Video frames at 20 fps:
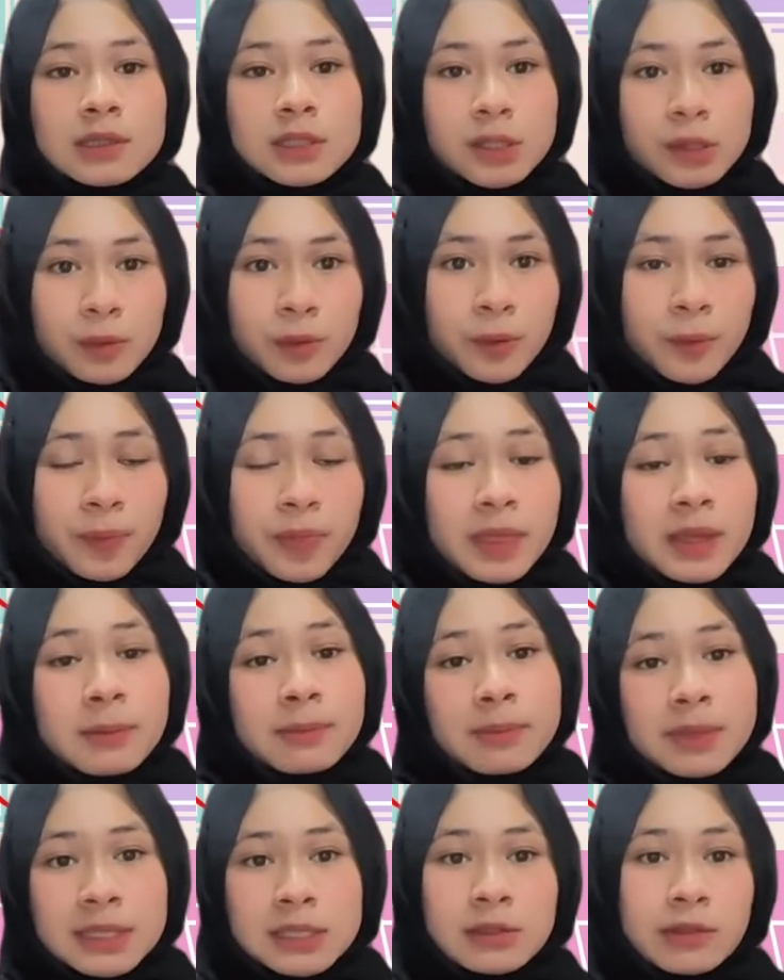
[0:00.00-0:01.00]
So,
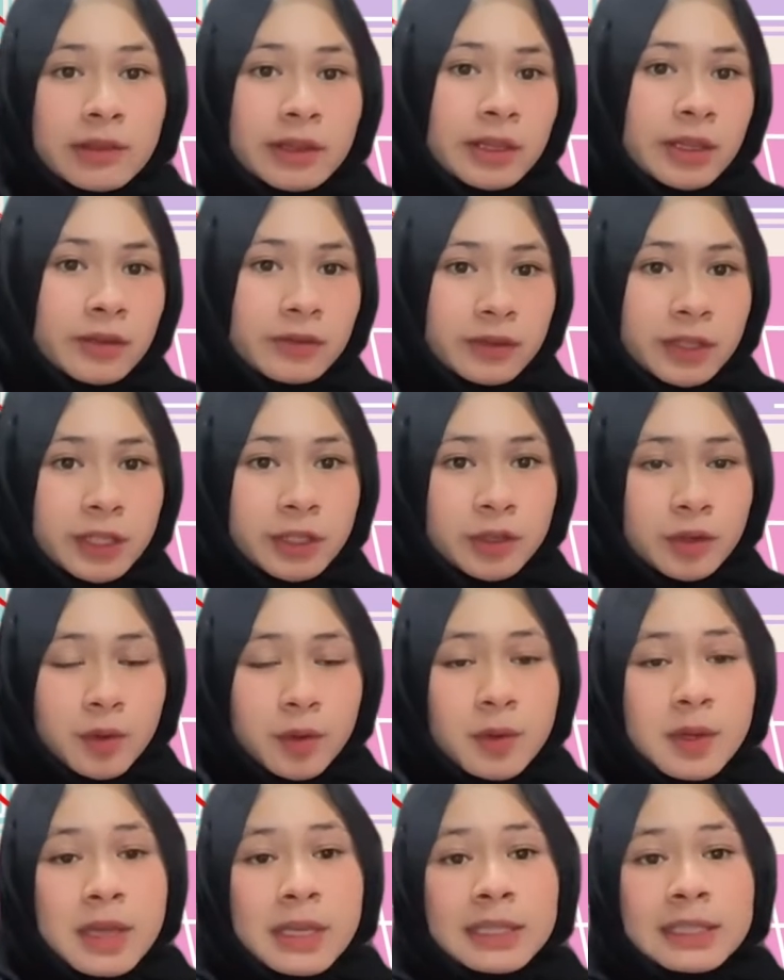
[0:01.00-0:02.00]
based on that
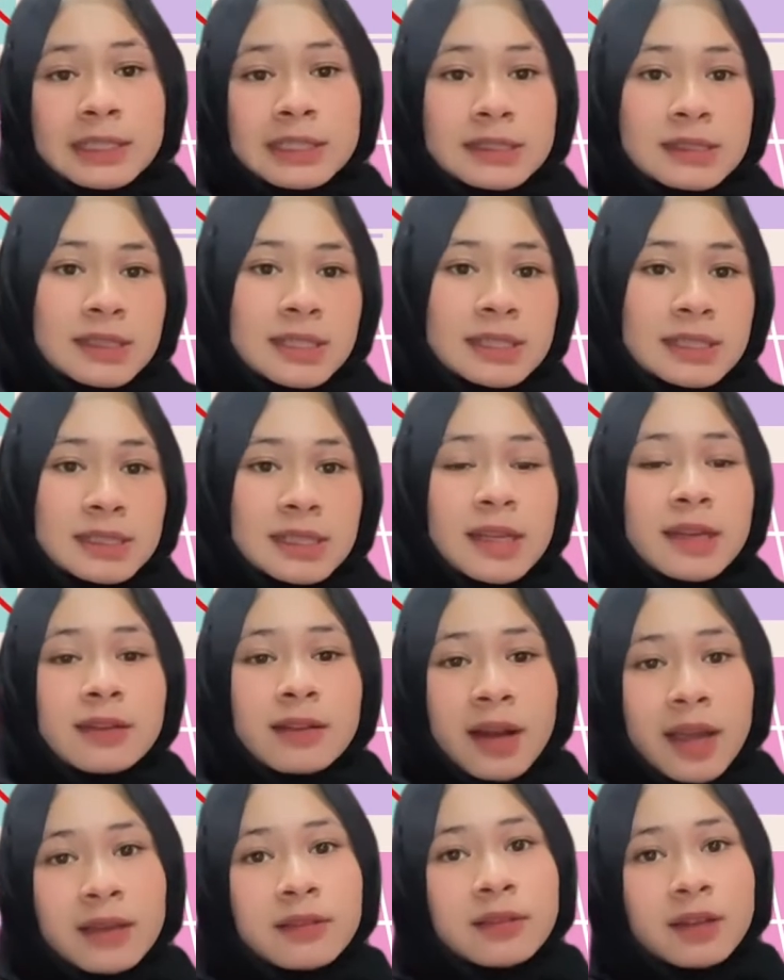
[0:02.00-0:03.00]
video, it says
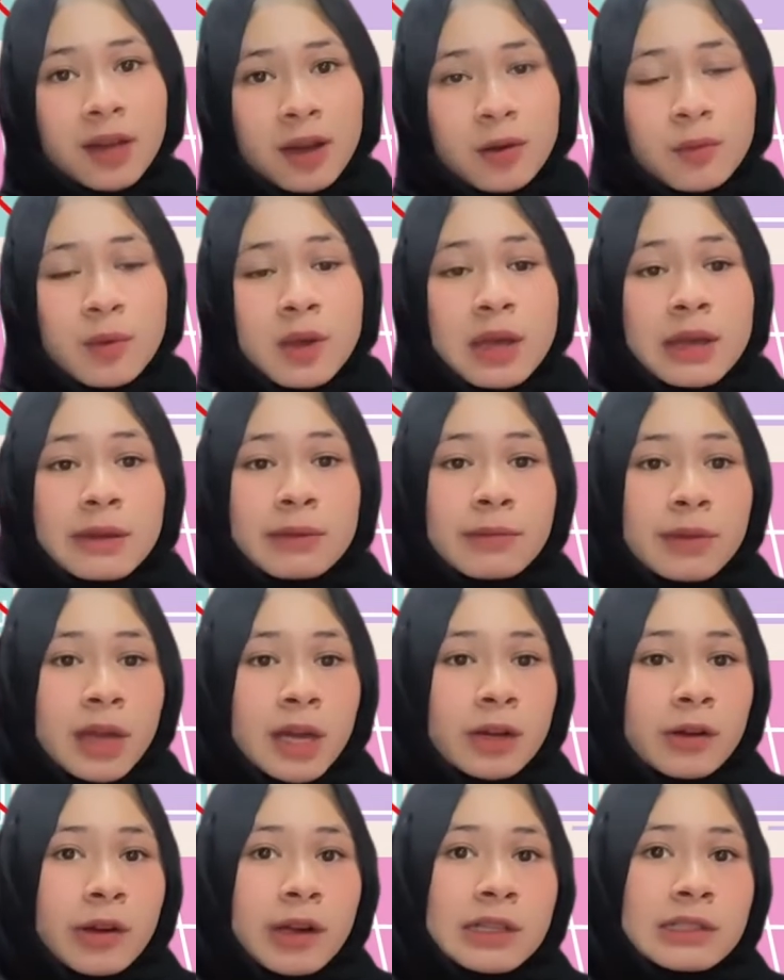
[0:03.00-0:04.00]
that right now, we
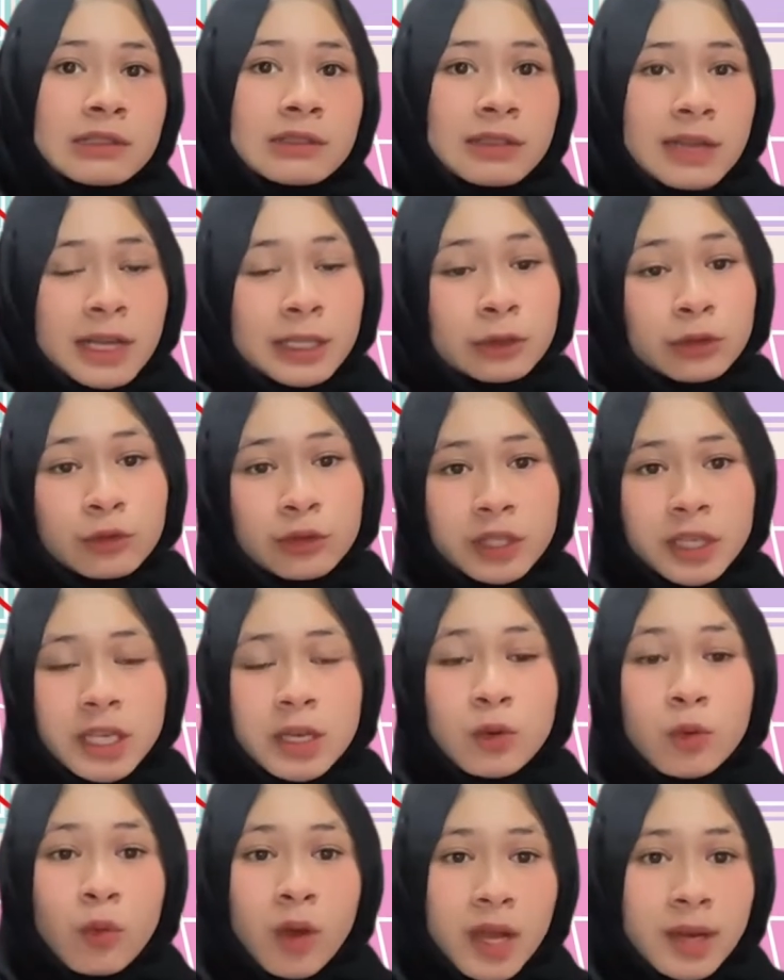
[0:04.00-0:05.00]
are on track to
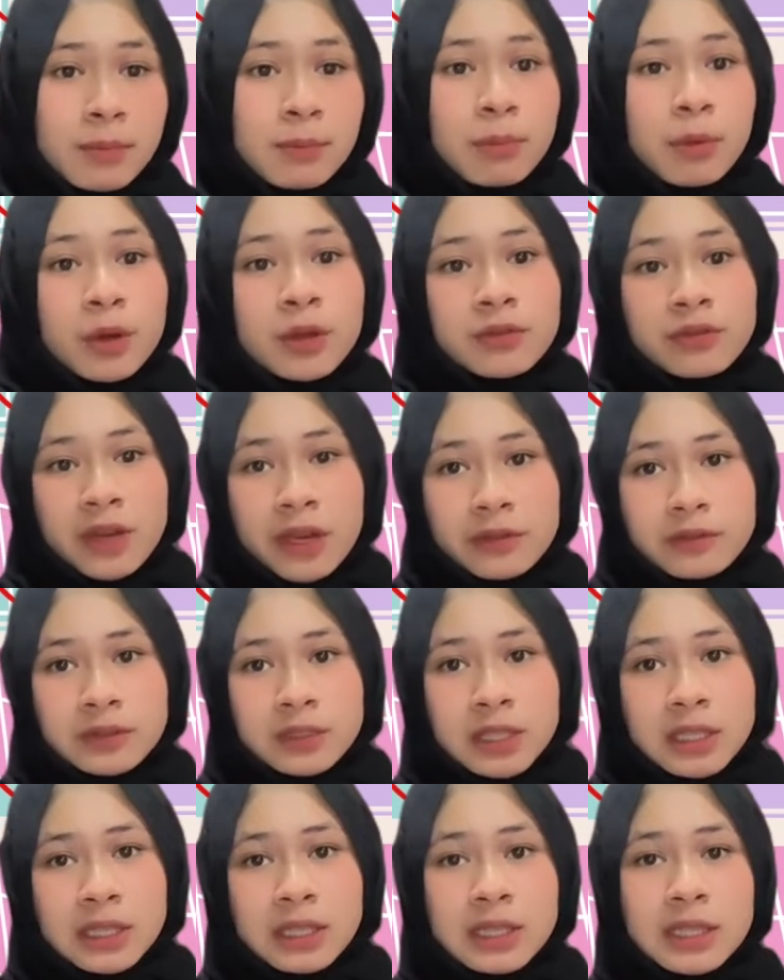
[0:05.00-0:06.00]
hit
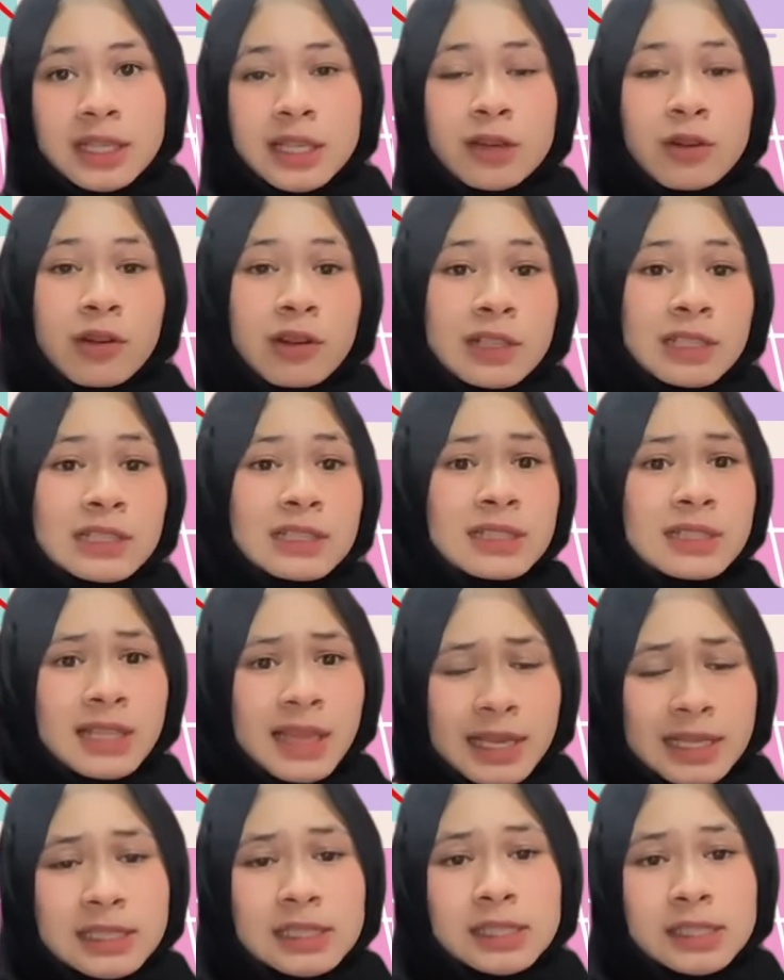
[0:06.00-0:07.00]
1.5 degree in only
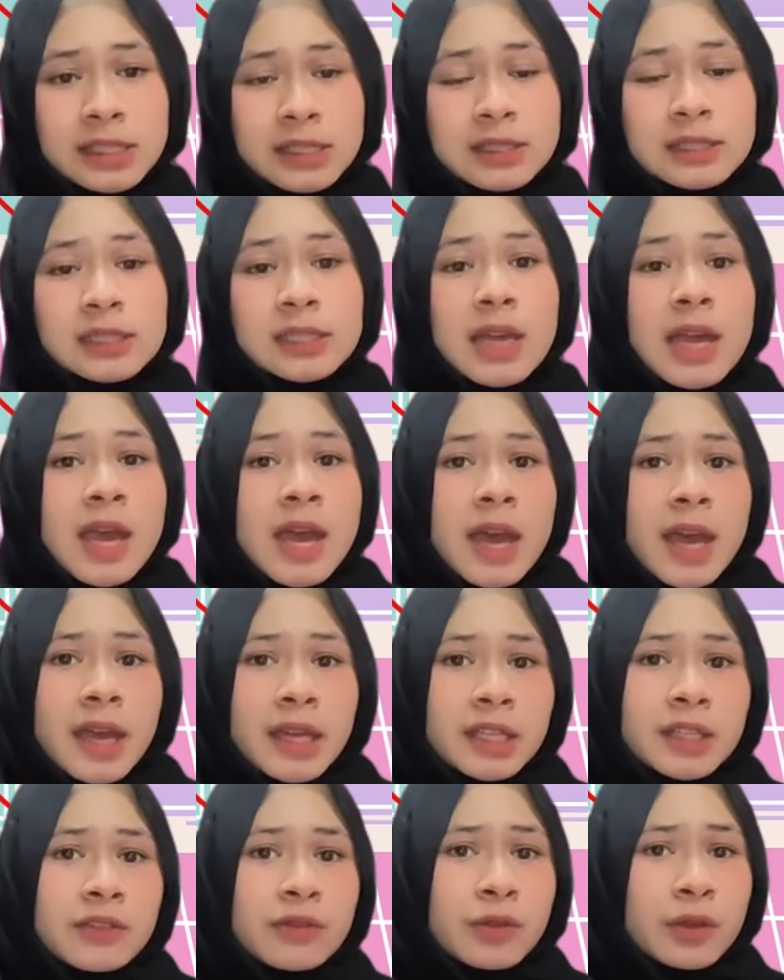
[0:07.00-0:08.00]
10 years.
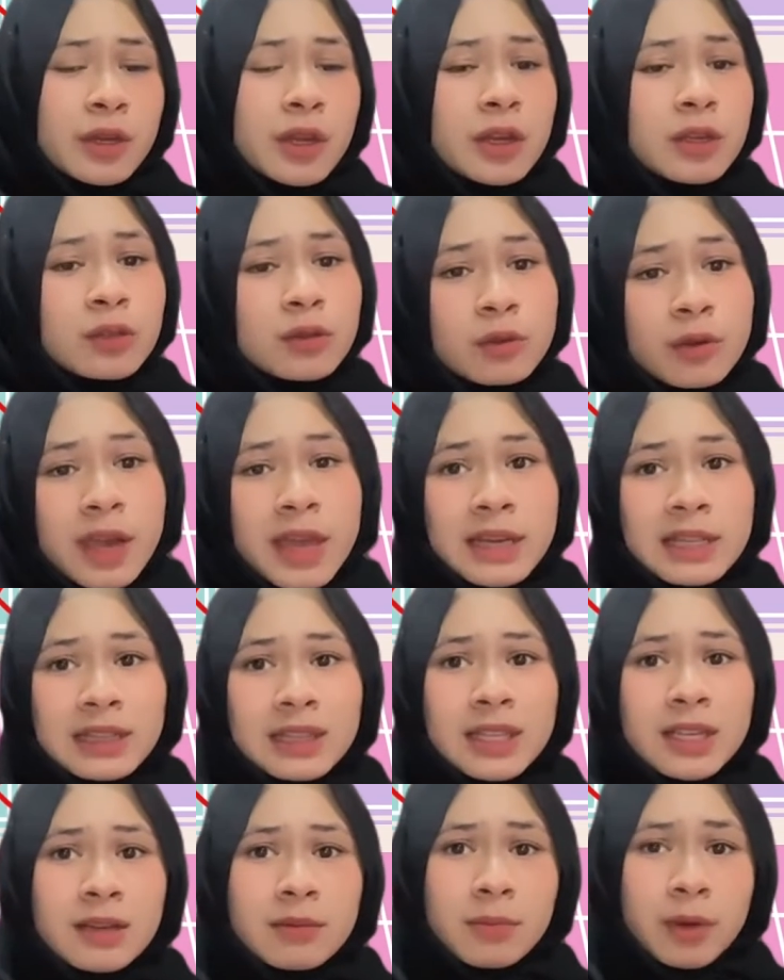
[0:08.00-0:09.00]
And if you don't do
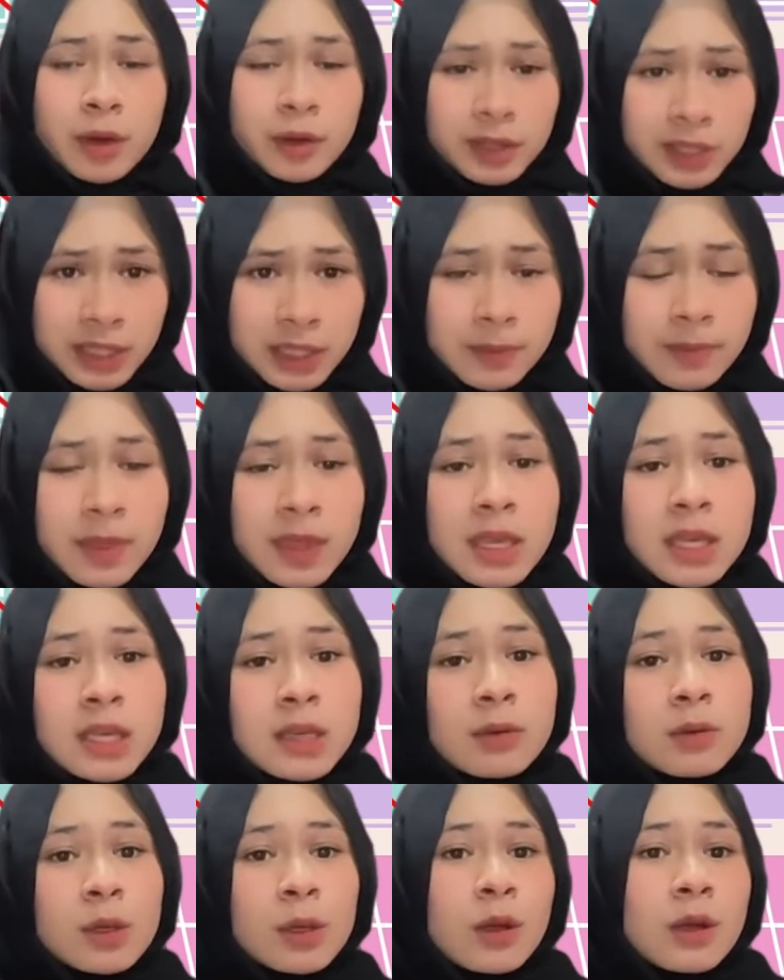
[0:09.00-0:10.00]
anything about it,
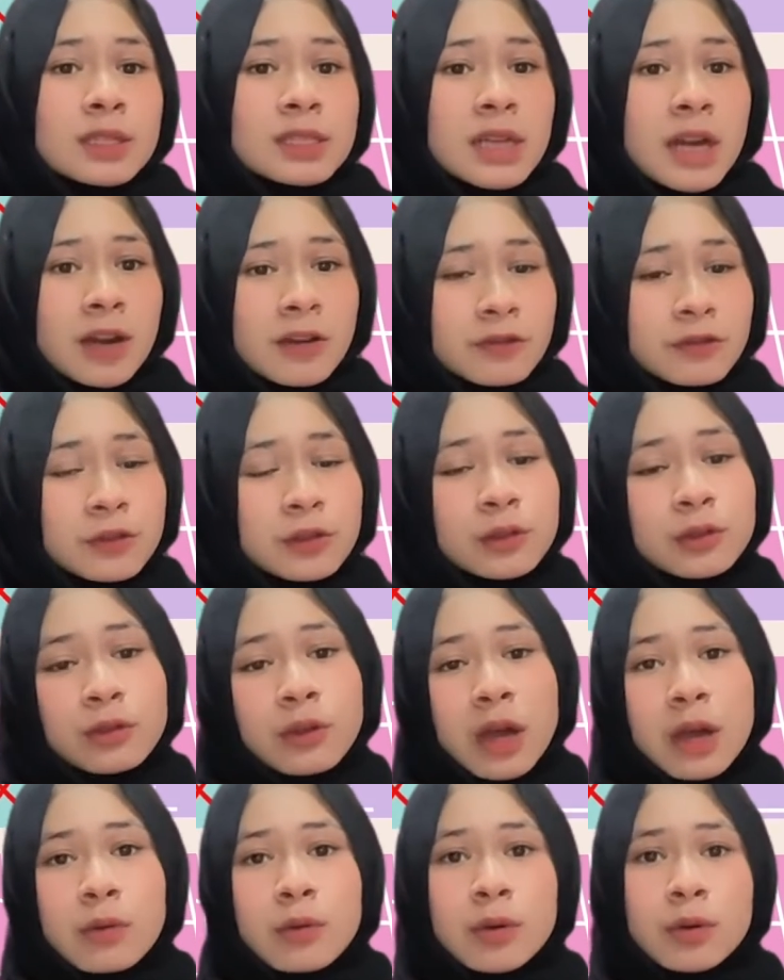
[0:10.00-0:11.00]
it will cause harmful
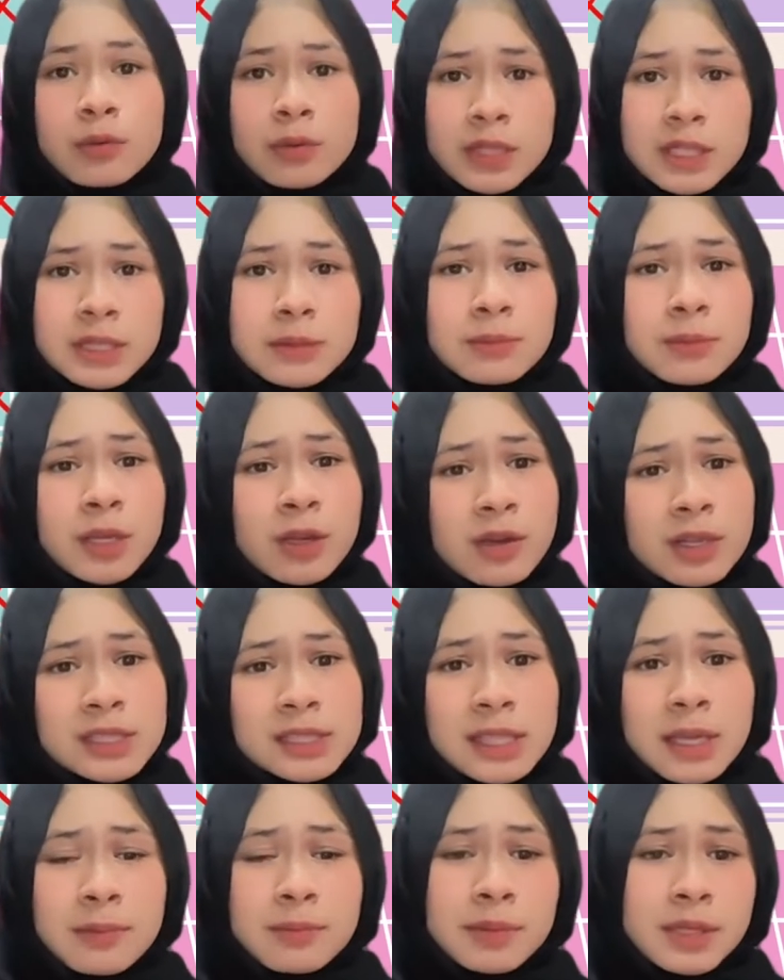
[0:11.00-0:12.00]
to our world
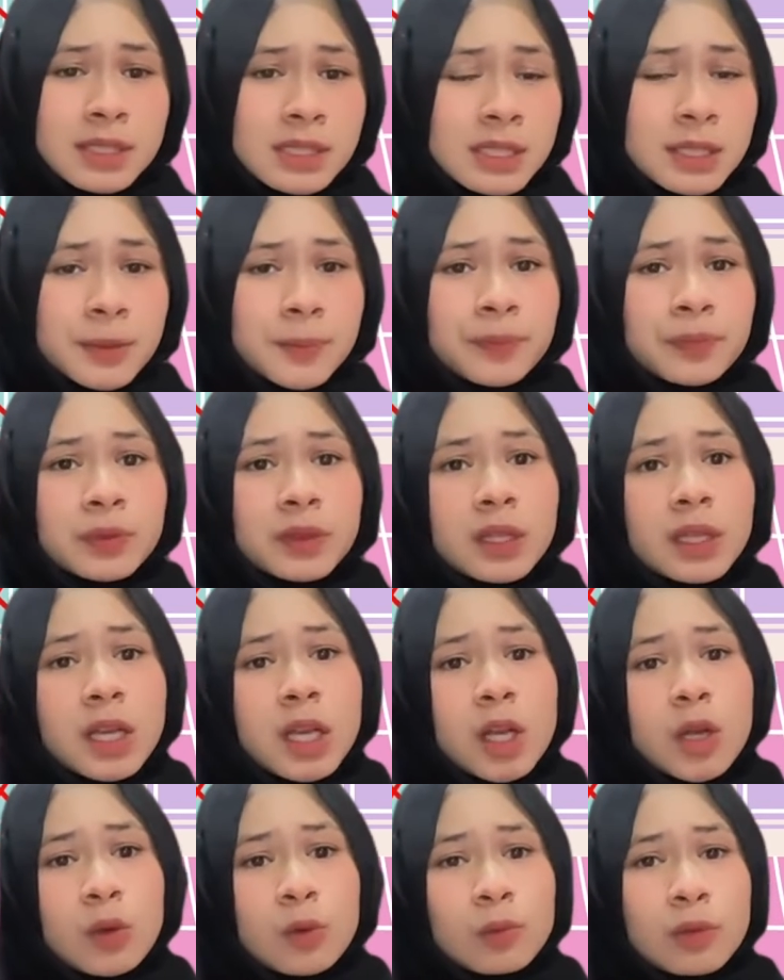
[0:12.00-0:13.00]
because temperature
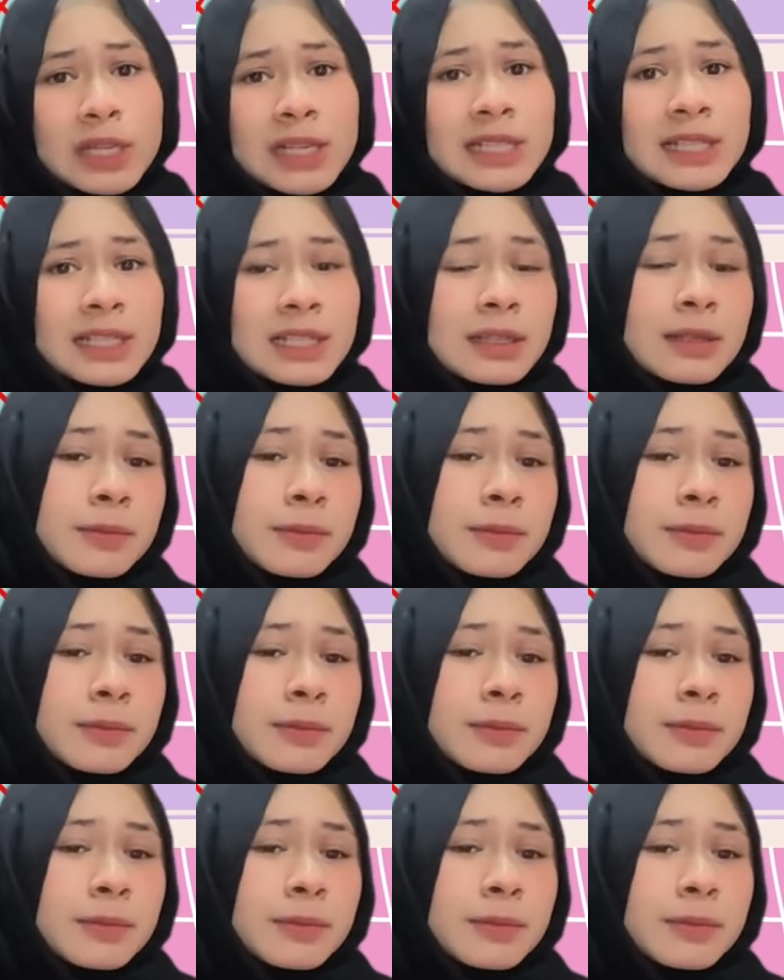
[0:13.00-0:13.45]
will